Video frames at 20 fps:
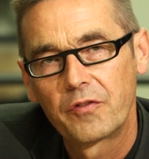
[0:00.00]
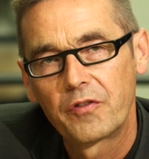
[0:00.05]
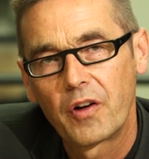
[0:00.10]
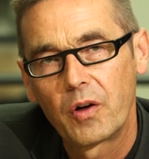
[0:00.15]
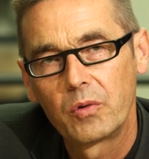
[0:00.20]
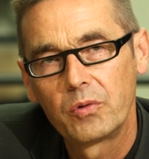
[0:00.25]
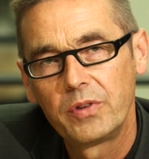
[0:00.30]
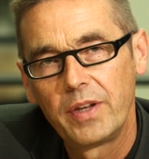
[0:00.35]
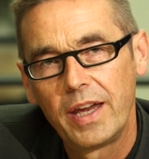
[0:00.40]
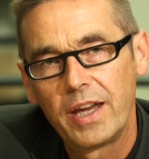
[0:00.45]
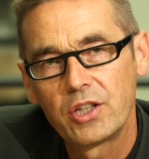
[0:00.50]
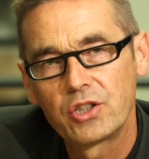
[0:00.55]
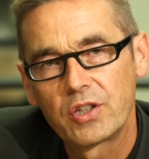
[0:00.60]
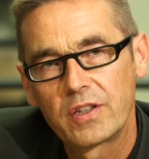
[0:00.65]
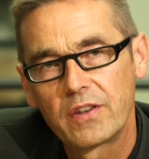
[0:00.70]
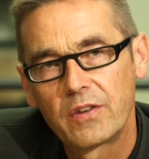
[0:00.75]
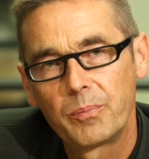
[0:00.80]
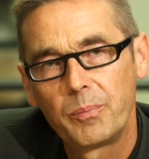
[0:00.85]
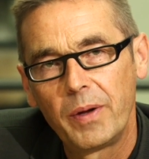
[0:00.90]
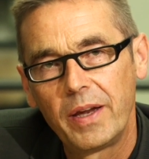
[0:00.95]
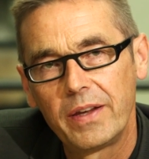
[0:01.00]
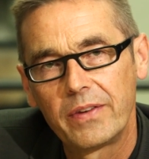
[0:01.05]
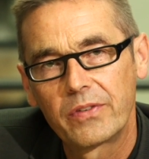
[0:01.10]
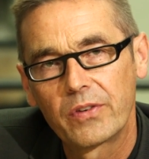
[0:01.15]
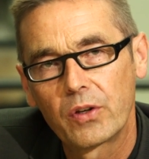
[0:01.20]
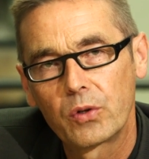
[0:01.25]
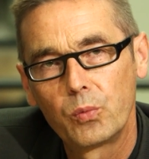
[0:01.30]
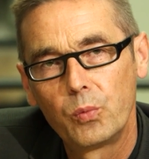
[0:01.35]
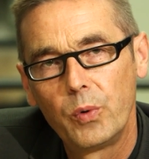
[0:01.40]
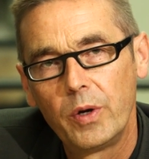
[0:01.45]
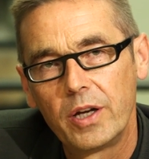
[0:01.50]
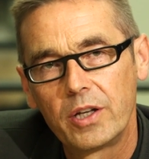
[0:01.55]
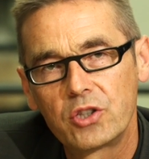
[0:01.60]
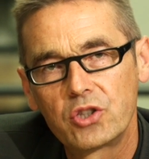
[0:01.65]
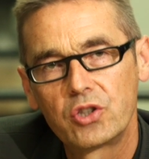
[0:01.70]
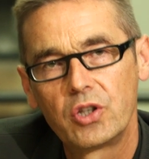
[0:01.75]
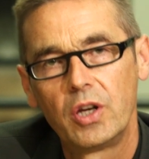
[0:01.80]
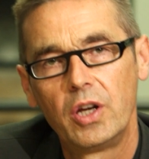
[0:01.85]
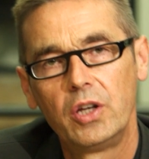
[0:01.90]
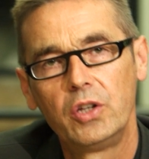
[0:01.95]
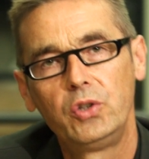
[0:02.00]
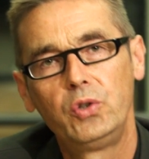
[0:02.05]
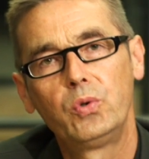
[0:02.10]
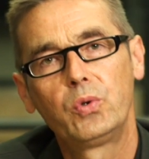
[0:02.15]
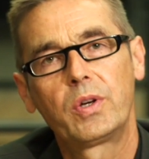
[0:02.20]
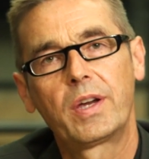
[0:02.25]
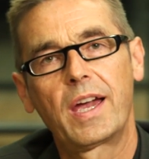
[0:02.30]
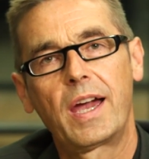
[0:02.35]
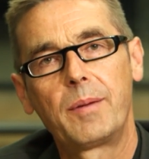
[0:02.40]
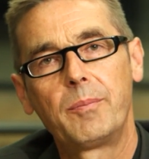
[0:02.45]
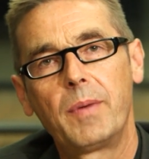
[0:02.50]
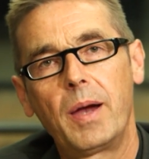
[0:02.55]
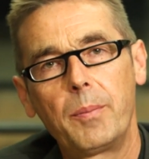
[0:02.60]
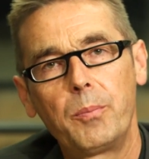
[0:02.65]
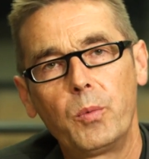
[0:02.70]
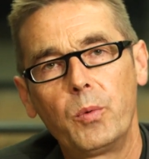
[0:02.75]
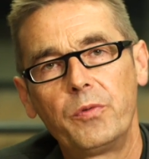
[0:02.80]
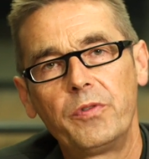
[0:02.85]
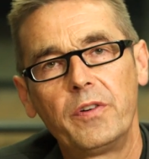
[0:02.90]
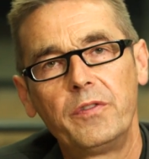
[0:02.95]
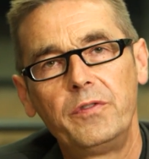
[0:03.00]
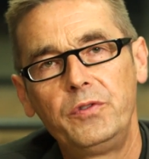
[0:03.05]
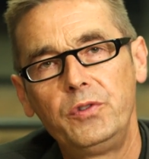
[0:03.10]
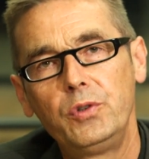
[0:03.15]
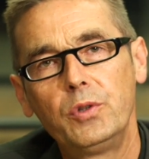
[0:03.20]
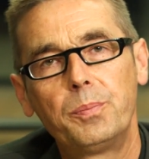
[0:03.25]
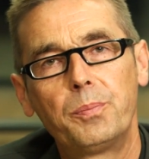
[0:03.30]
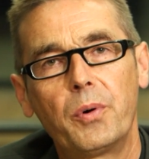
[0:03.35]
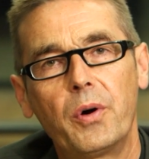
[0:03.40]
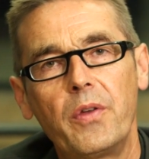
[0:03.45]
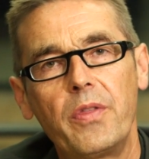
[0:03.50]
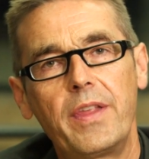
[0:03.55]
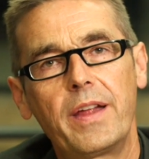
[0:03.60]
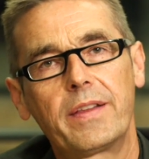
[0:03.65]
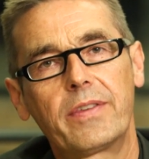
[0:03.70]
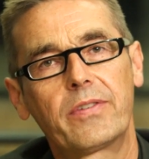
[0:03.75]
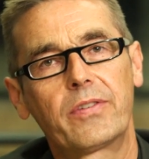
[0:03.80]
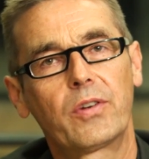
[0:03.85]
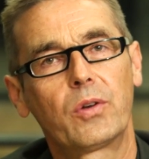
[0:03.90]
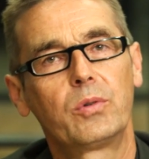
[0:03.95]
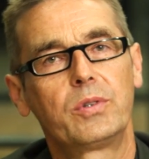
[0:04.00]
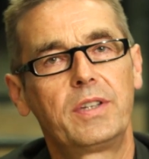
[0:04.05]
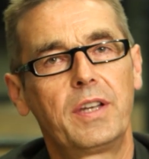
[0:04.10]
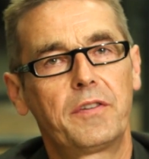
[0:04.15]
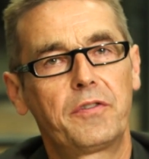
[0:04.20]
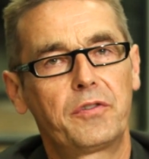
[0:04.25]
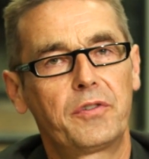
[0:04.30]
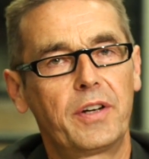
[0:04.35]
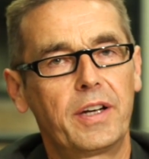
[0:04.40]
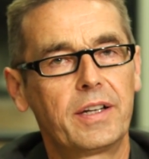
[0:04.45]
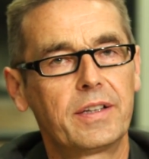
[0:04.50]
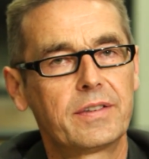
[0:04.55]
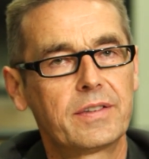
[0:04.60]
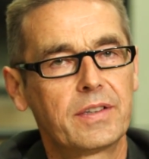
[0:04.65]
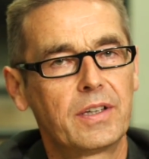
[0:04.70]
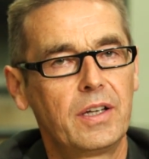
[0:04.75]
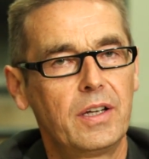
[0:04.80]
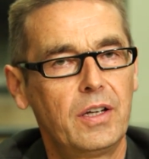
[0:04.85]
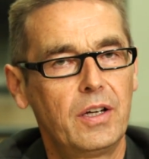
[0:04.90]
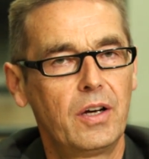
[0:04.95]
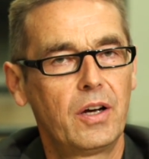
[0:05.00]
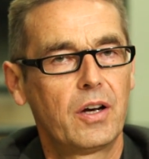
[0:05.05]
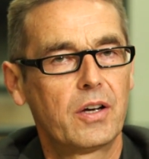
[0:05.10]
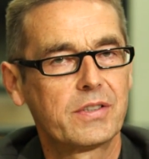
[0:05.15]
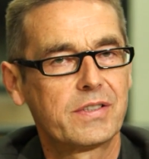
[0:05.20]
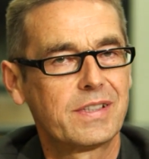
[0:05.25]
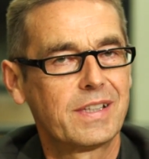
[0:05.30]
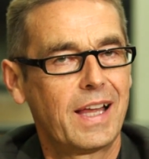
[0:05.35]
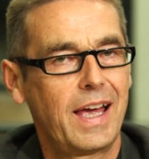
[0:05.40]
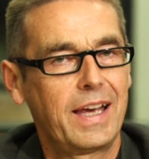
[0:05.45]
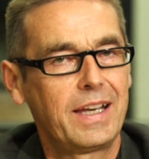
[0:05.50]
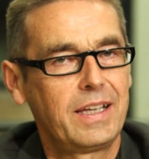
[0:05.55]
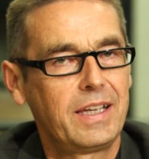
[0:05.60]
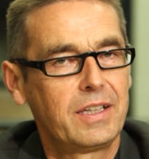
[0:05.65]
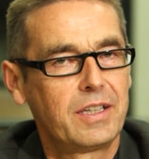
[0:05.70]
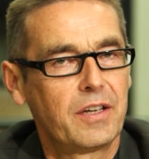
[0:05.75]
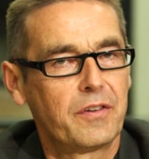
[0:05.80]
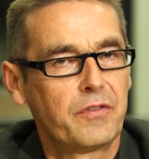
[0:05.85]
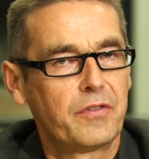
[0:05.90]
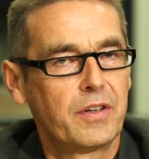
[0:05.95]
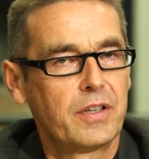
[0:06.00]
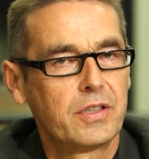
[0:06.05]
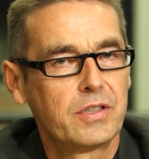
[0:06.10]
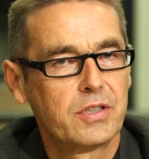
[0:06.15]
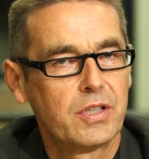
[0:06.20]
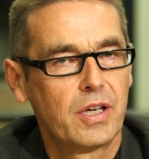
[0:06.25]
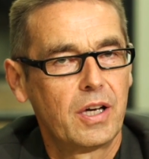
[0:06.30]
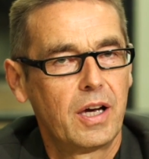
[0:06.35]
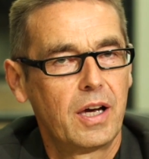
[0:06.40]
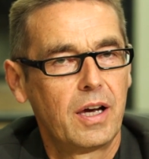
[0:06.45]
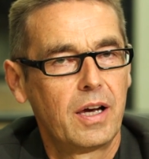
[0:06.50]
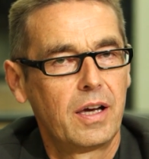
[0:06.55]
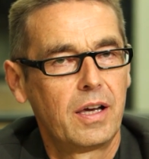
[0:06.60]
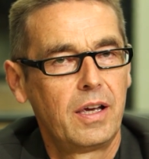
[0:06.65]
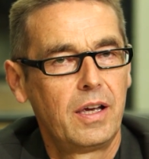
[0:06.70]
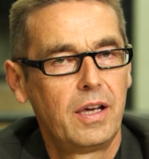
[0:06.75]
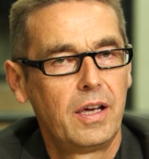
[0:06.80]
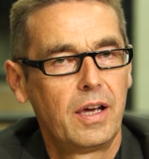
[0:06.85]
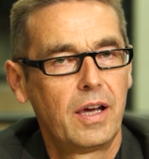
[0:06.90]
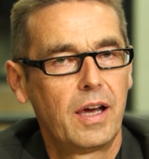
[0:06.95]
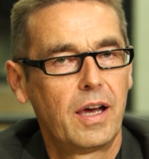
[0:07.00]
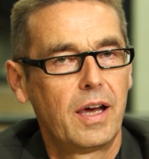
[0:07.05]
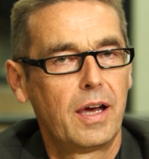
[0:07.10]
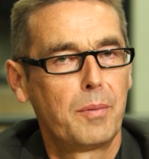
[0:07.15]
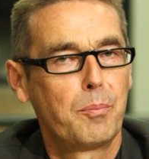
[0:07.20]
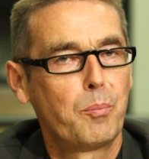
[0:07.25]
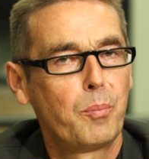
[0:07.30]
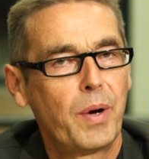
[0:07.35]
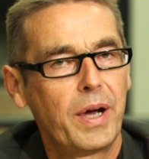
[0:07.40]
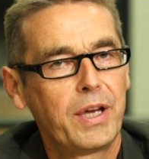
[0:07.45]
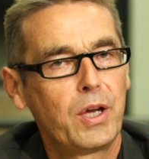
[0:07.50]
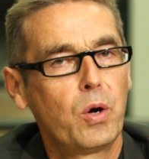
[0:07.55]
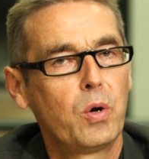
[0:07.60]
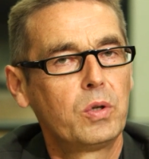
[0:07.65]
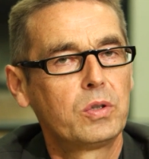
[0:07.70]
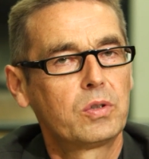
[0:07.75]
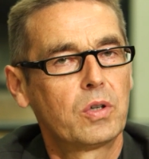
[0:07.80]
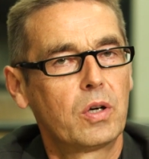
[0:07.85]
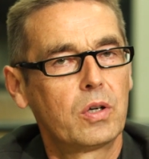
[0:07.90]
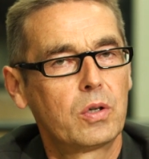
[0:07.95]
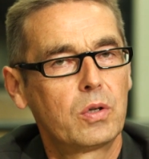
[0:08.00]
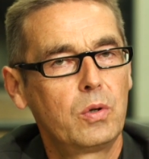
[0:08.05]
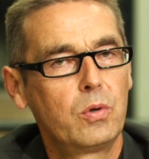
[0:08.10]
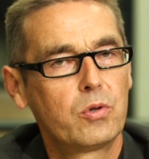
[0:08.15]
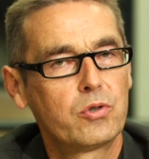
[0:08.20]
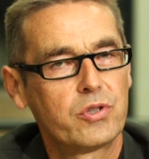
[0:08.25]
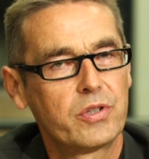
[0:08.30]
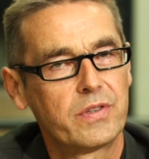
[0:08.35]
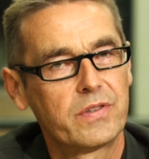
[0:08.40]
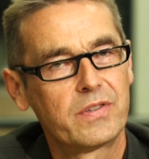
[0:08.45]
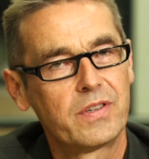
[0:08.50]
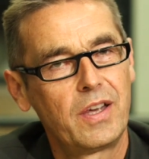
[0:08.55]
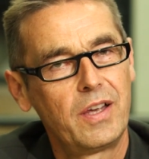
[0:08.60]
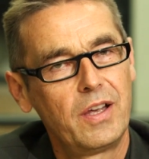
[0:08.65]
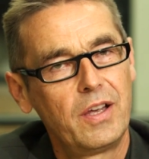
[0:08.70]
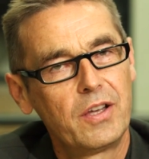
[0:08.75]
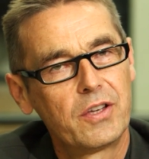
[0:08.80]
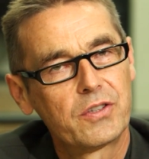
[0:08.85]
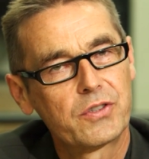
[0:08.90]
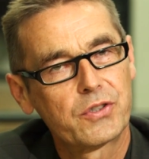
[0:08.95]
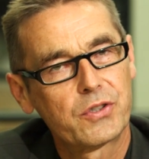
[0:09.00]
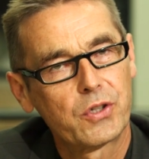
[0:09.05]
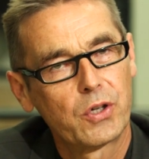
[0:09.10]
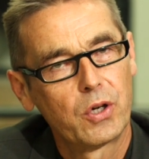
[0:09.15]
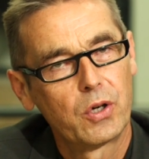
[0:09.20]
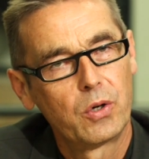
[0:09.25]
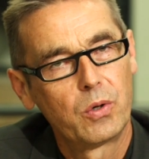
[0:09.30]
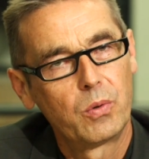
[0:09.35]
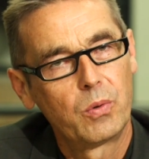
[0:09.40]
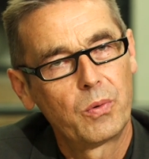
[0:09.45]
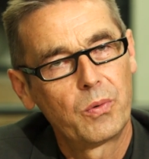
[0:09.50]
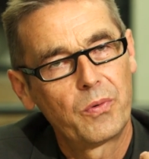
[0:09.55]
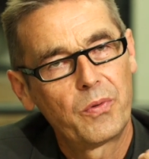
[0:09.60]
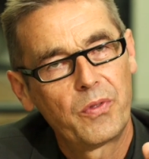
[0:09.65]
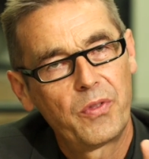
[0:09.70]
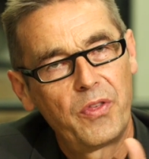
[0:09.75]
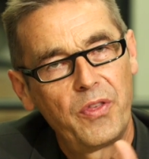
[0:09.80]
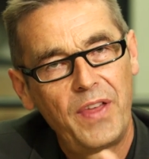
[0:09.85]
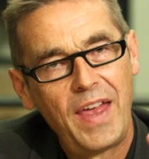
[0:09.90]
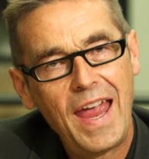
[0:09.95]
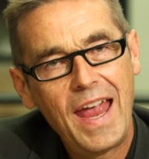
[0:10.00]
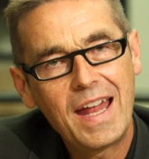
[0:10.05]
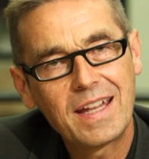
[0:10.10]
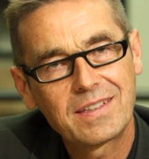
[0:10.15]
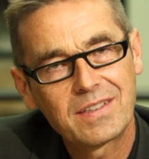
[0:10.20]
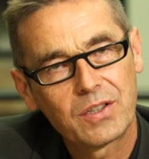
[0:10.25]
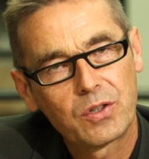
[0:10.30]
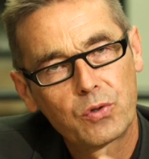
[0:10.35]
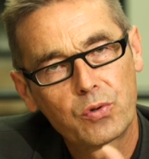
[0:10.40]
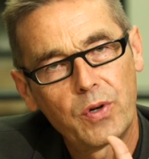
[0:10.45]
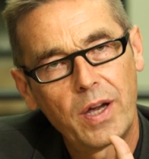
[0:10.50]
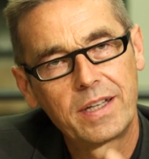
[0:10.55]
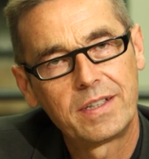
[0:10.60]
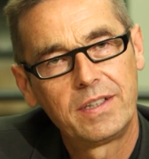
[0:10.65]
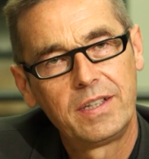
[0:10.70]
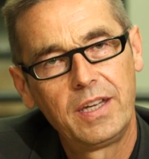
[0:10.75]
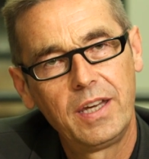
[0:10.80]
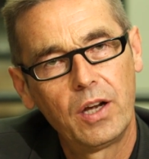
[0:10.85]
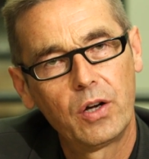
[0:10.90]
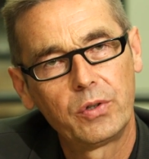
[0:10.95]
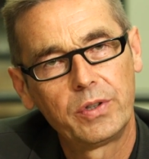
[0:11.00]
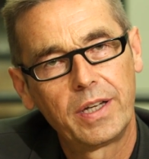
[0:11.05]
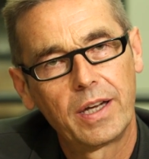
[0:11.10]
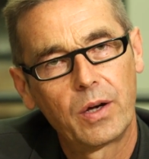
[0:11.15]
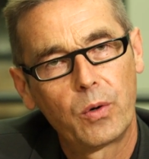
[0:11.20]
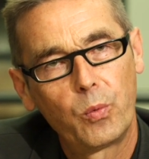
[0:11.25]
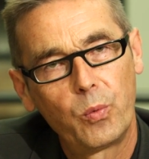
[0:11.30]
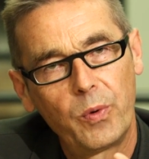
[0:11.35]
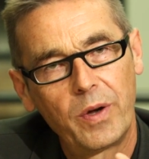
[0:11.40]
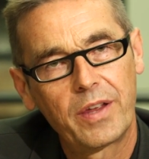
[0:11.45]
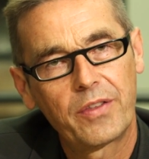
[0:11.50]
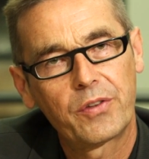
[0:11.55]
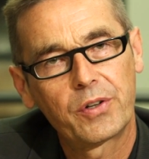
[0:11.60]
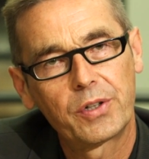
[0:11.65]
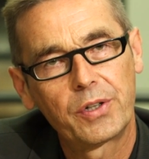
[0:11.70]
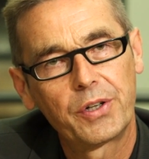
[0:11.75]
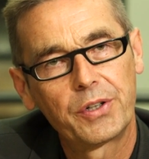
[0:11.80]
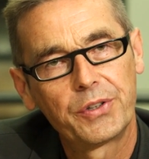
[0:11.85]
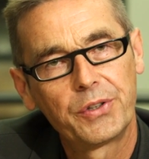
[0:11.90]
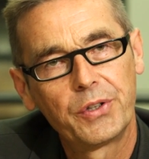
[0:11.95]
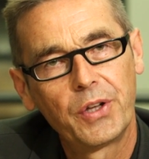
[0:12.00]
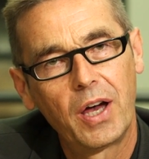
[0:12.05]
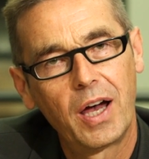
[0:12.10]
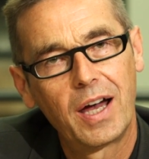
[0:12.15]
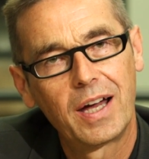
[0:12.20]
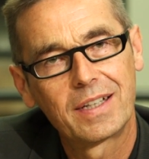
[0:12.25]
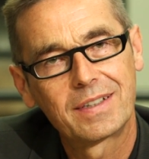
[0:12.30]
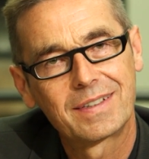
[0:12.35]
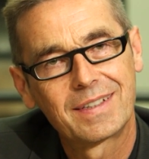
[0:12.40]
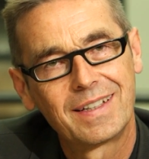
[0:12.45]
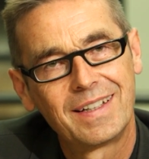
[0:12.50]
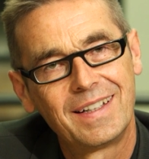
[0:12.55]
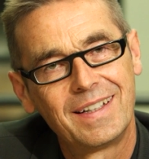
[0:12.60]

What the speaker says: foundations based on which you come up with a viewpoint that's so different or slightly different to my own conclusions? So that criteria, whether or not